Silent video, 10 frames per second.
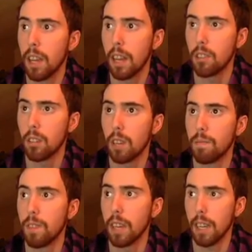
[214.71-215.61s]
And so
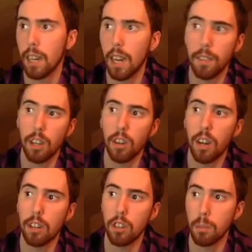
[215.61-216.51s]
I'm like kind of having a
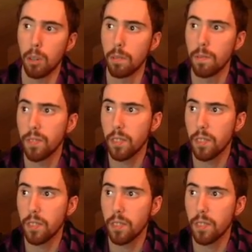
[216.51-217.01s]
lot of trouble